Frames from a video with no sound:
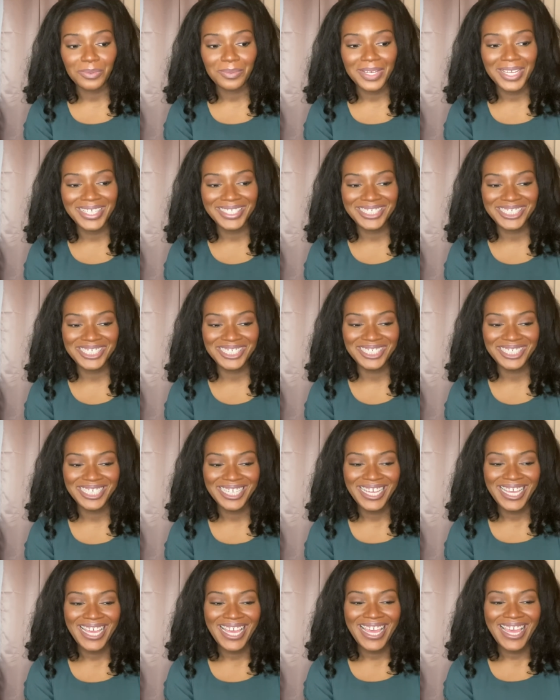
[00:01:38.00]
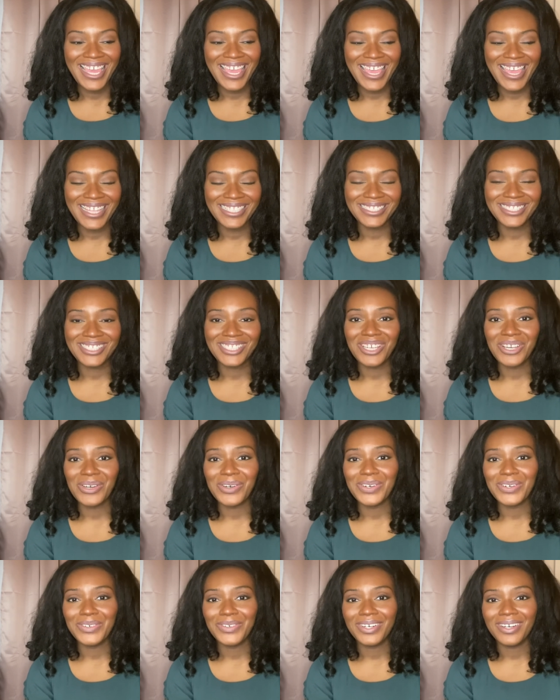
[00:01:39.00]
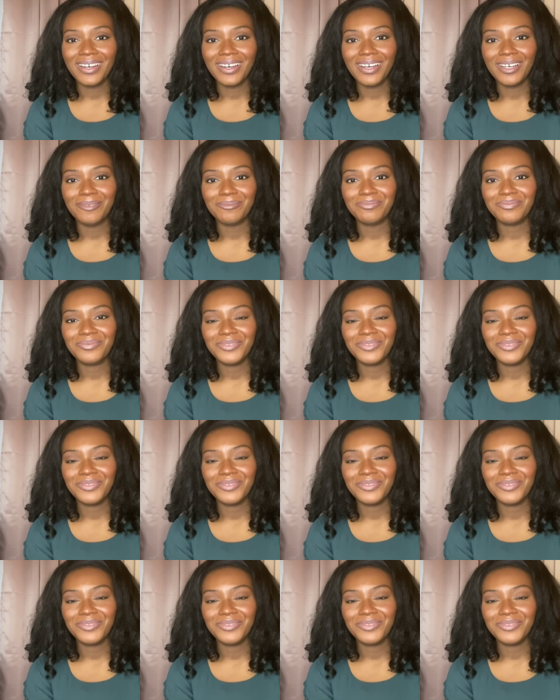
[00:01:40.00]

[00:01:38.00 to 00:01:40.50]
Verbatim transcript: much. And so, um,